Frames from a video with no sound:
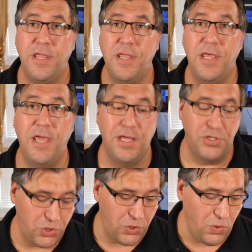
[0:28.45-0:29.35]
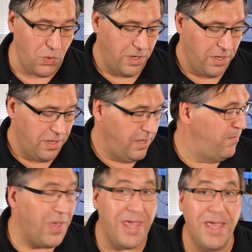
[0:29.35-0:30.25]
The two
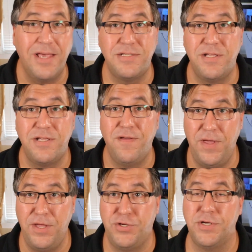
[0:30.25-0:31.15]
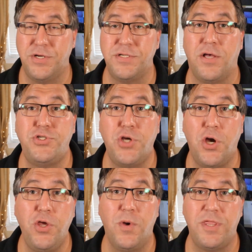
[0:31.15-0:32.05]
biggest features, I'll show
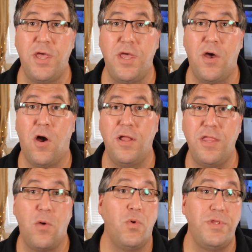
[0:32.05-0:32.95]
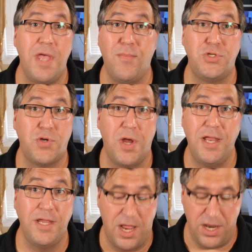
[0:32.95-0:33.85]
you what they are and then we'll
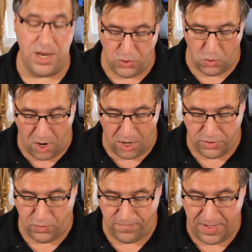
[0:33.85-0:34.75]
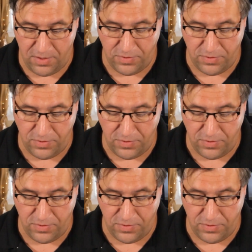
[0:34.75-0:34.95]
demonstrate and kind of do a walkthrough of how